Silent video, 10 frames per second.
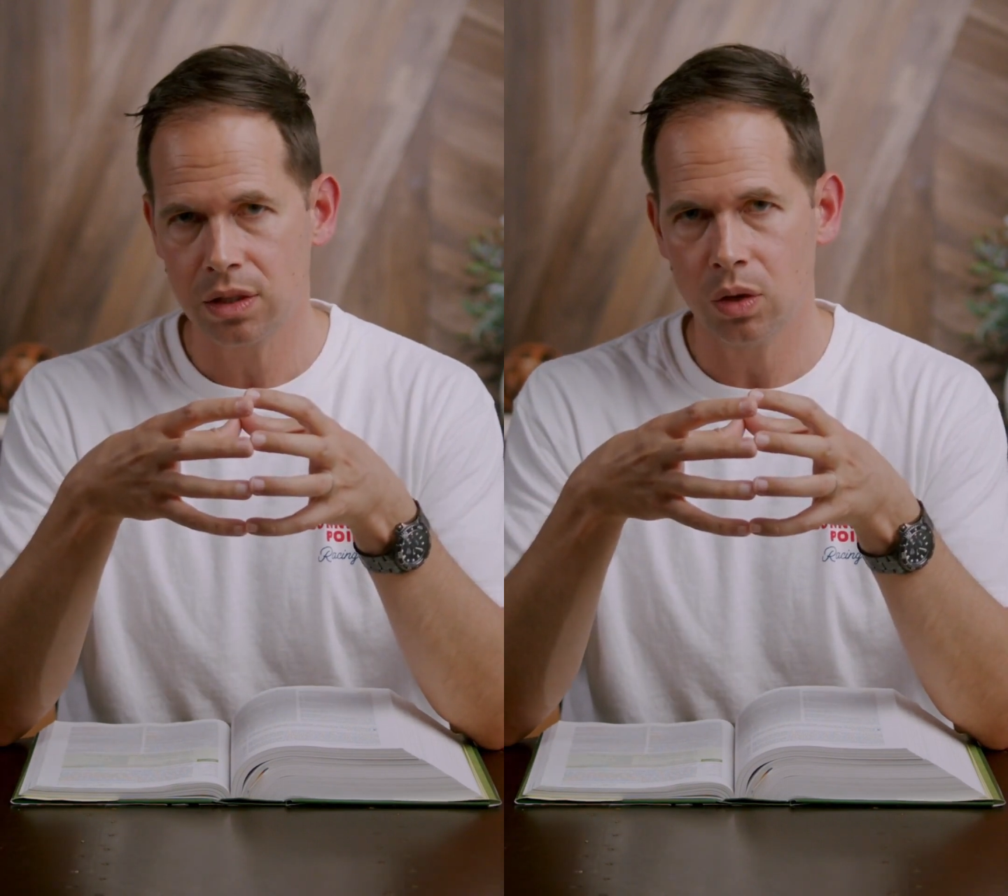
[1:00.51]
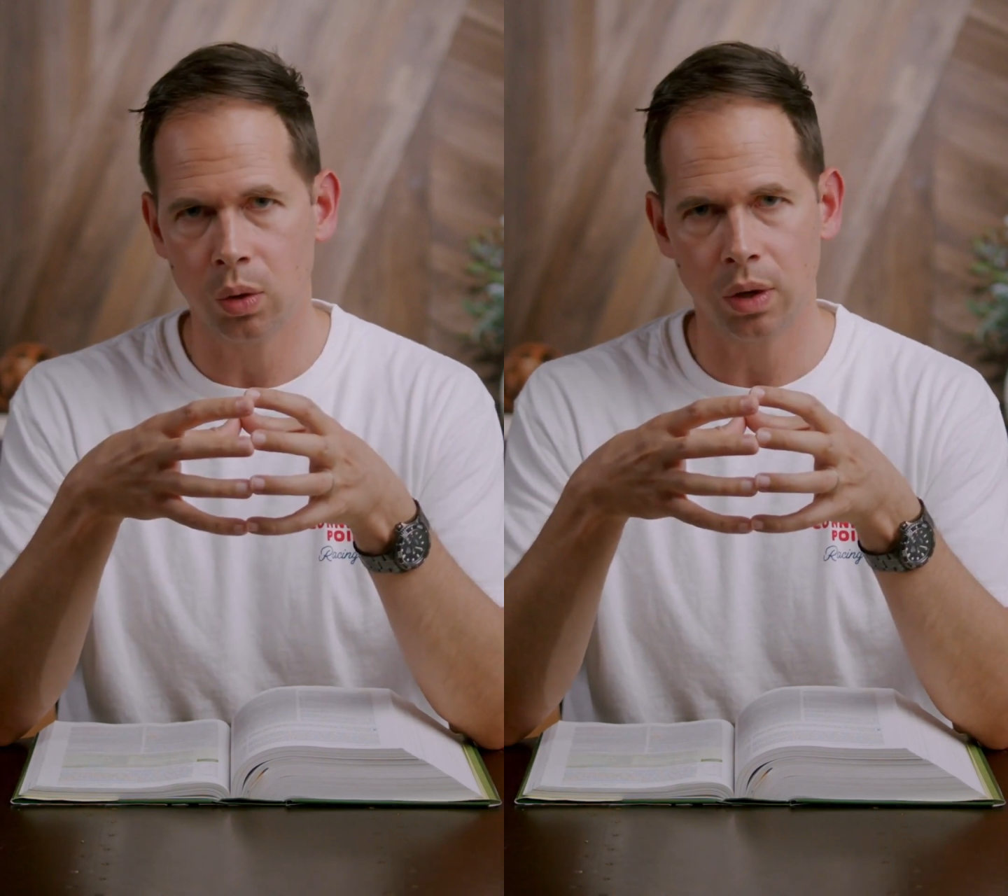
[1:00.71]

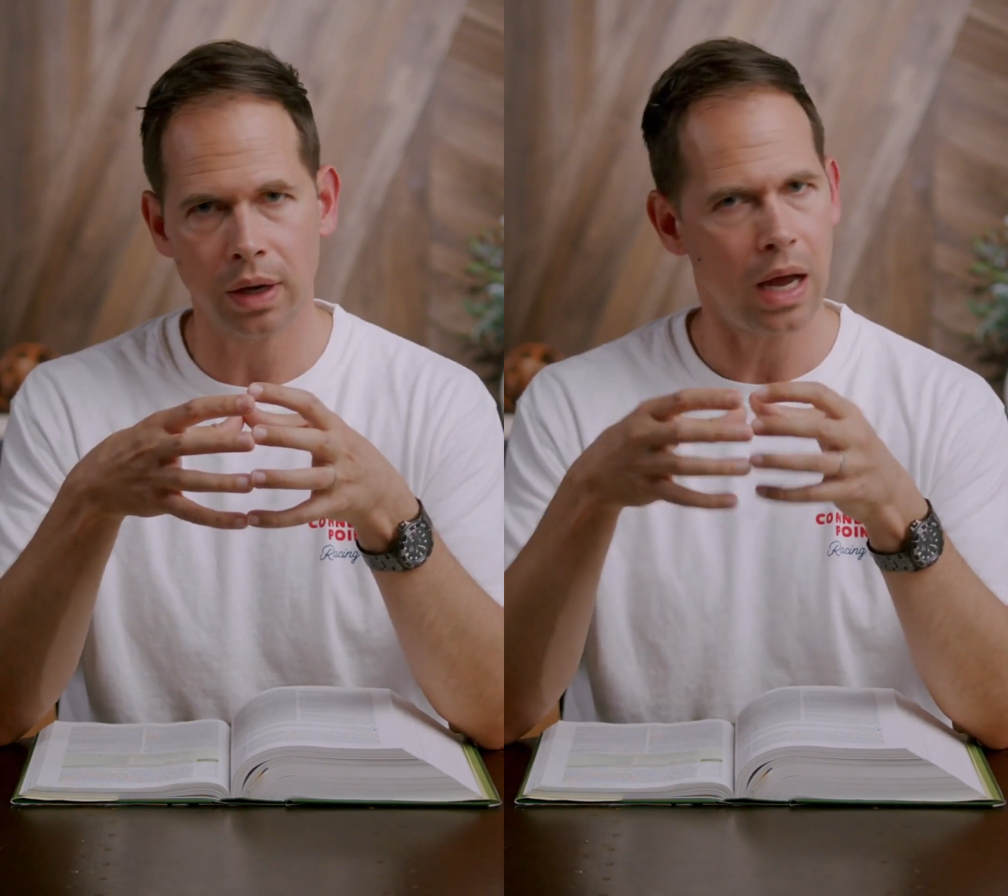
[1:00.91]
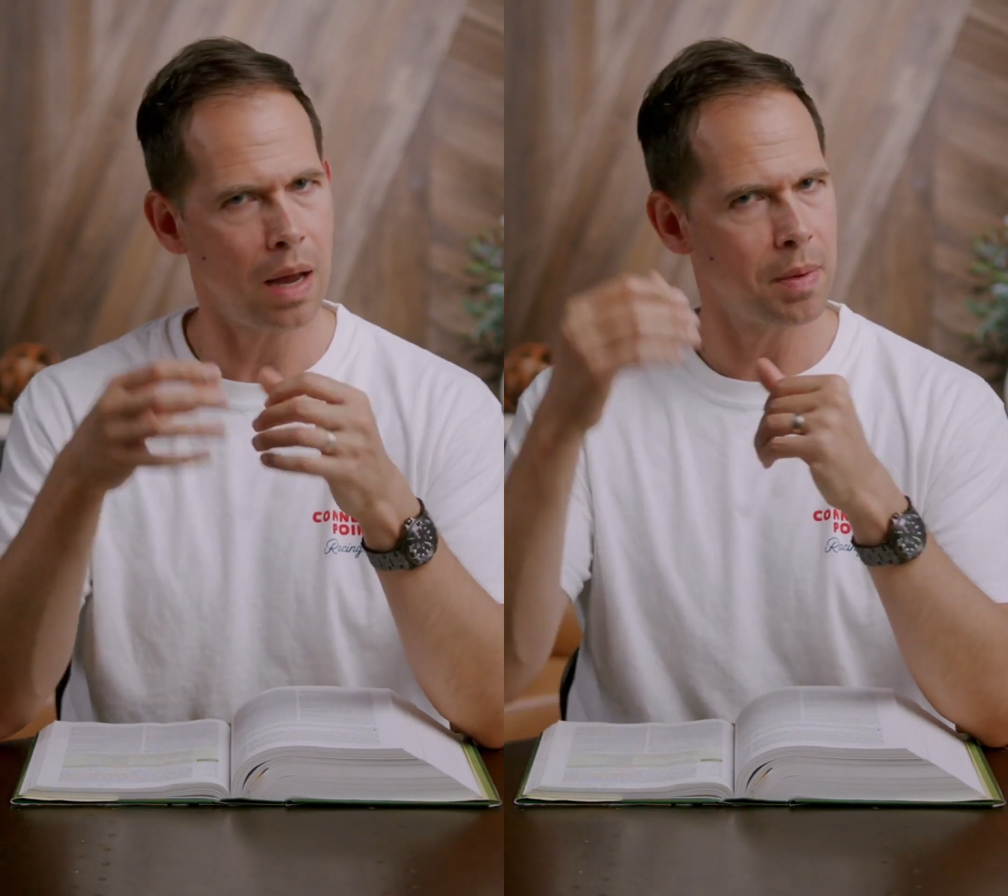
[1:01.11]
or
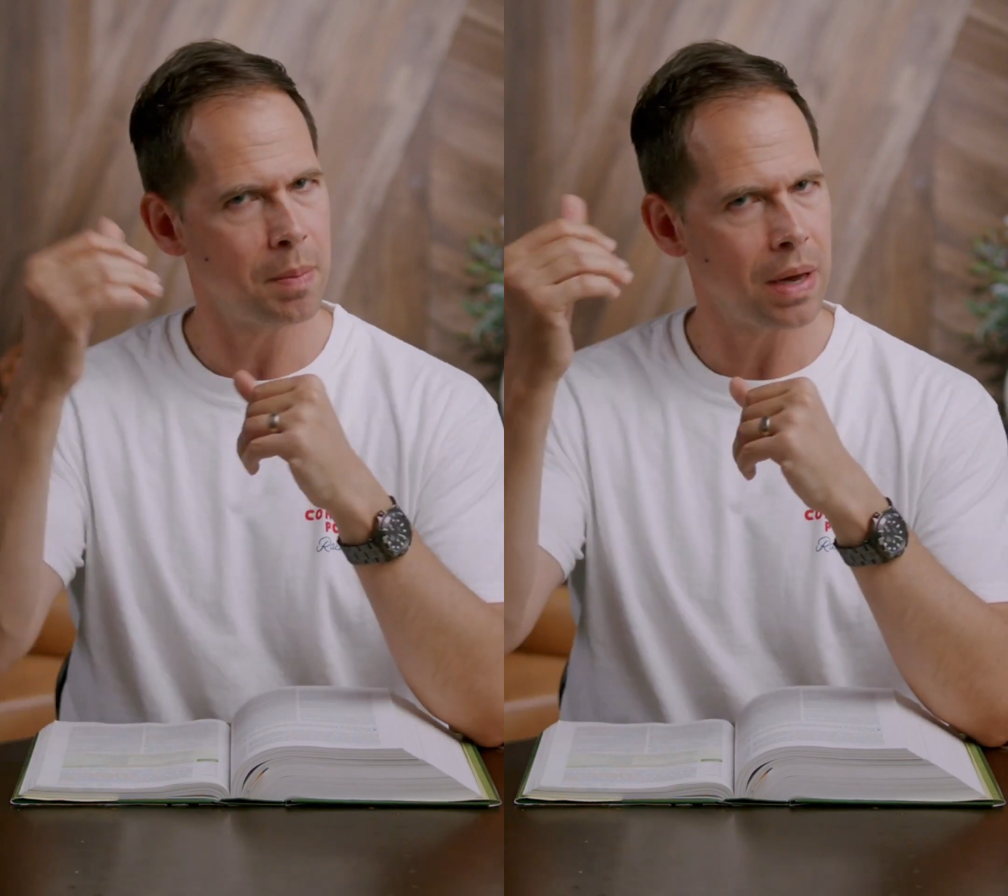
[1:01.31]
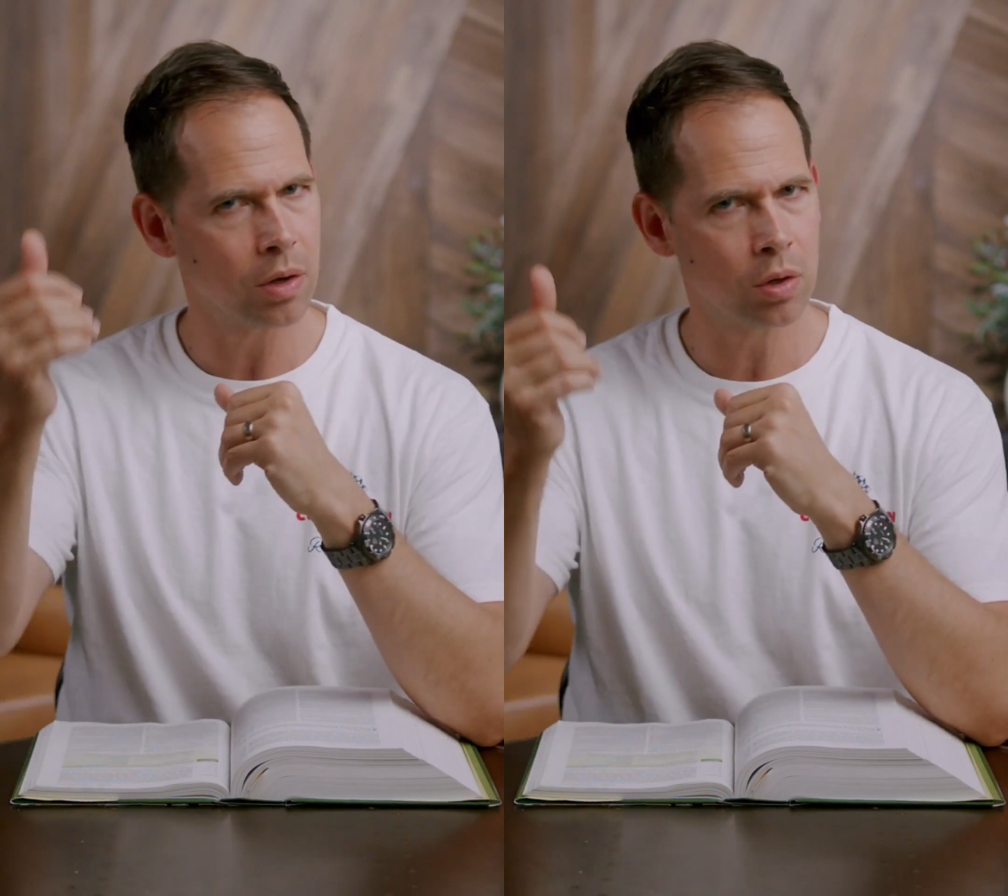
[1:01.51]
I'm a
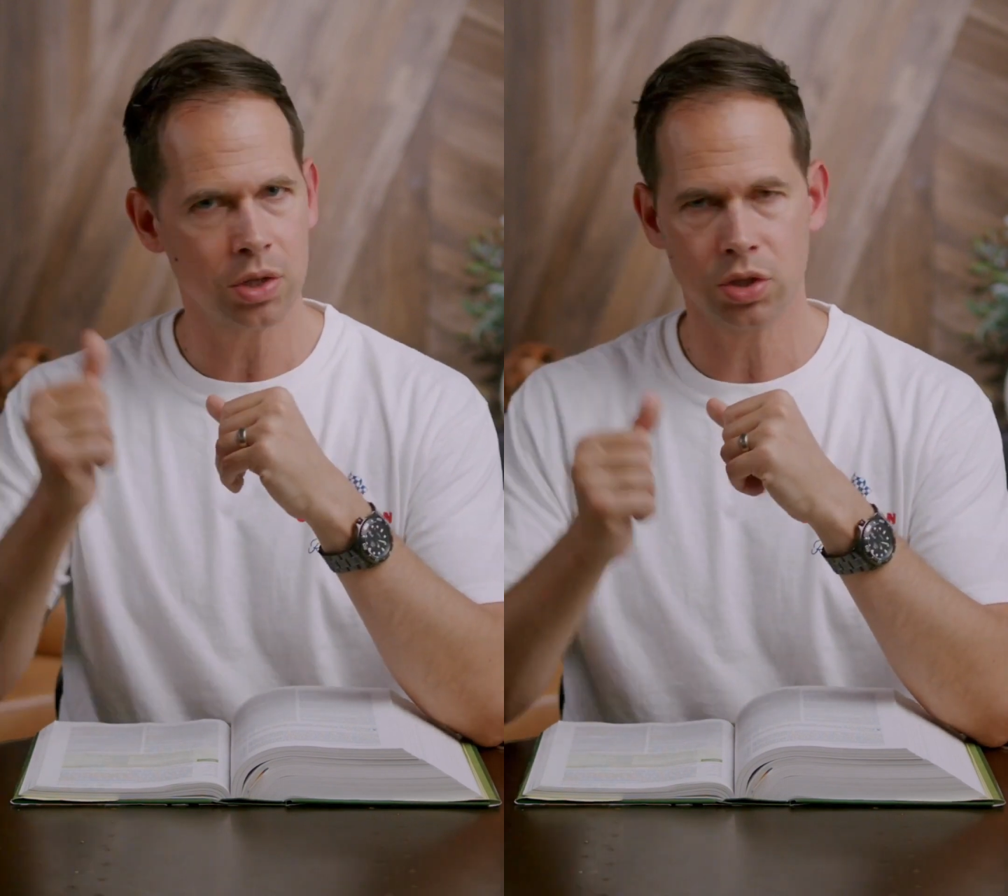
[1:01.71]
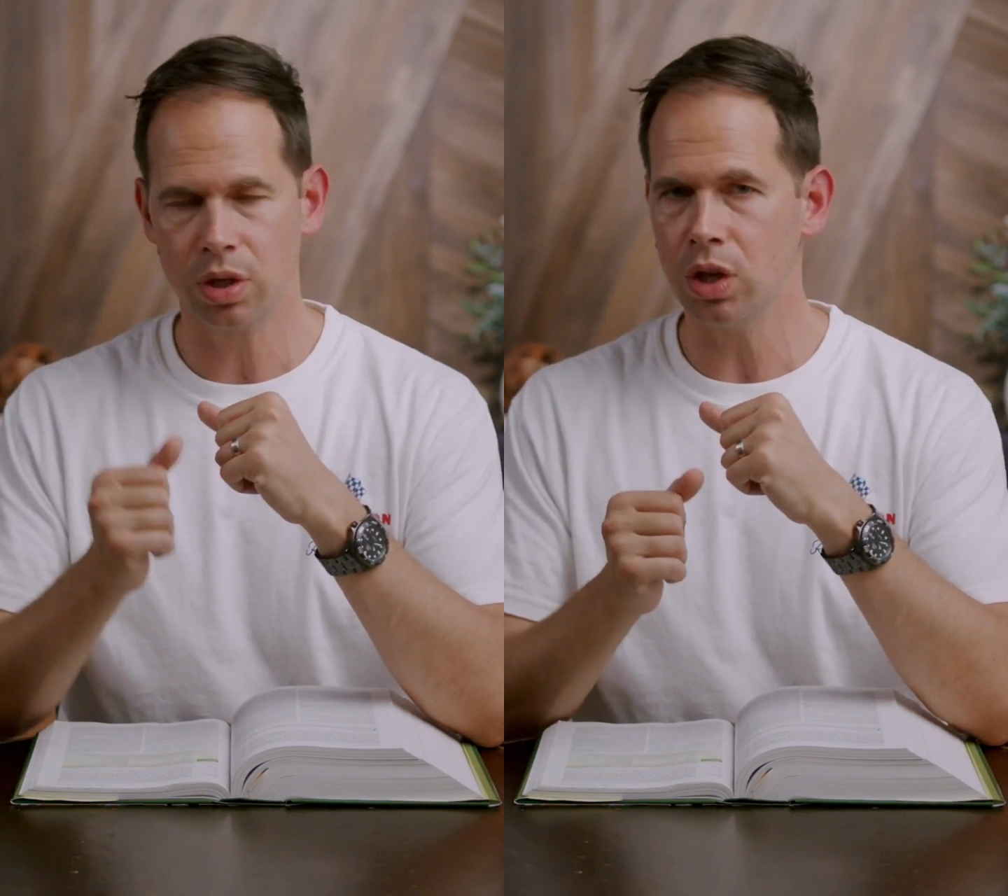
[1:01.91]
better
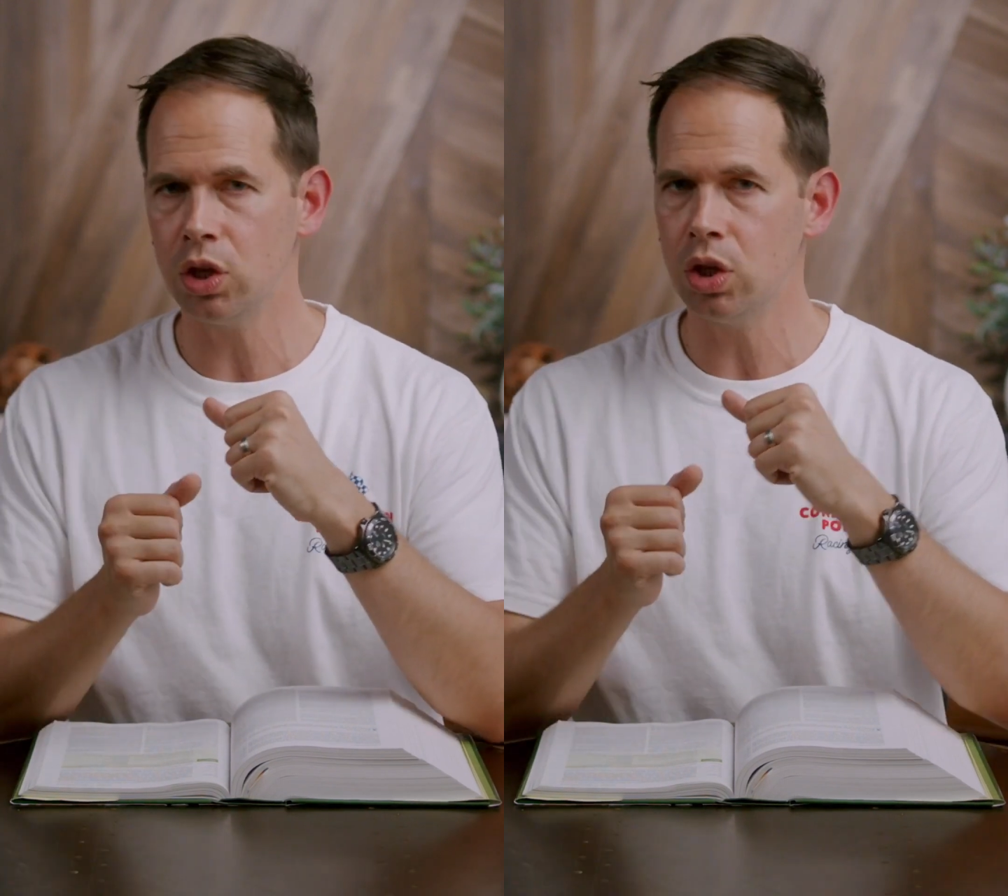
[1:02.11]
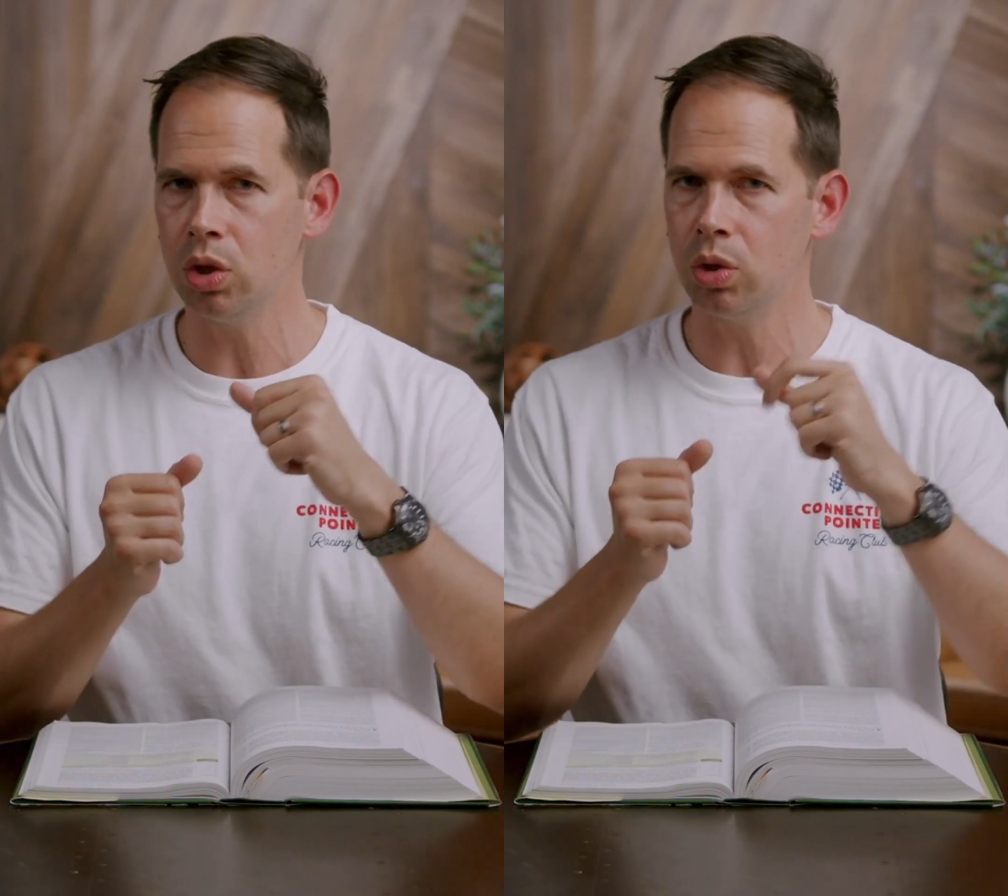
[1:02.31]
Christian than
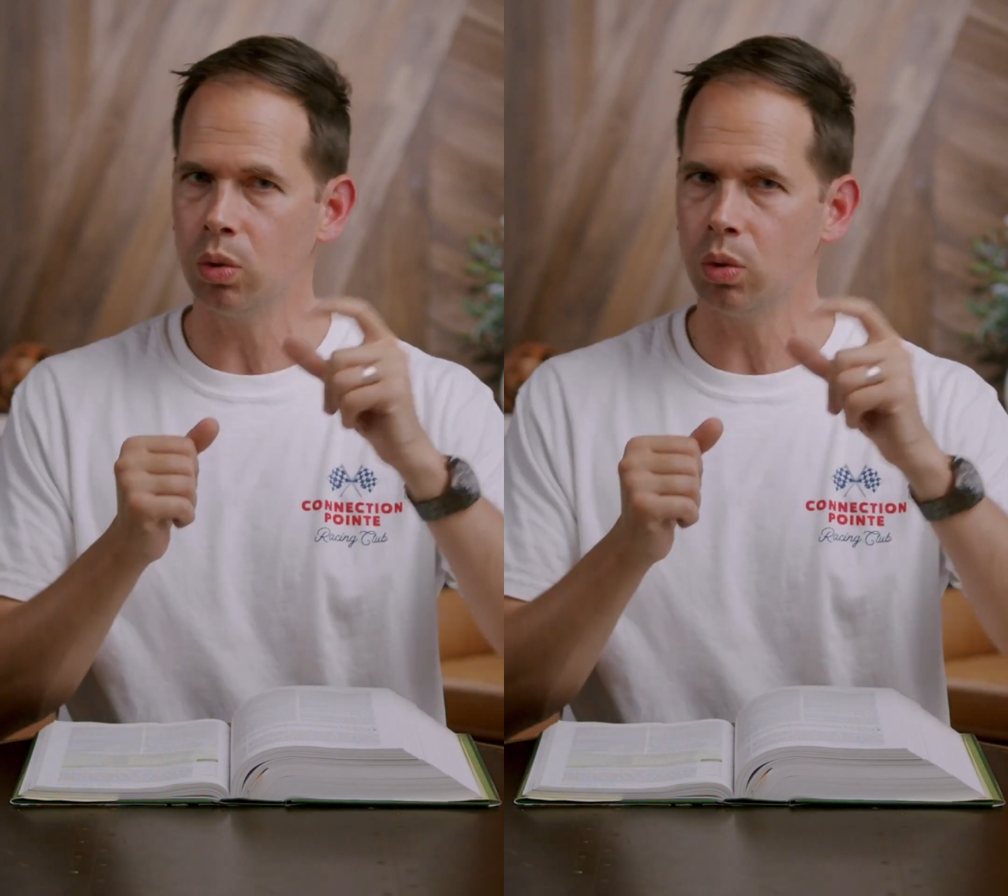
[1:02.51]
you,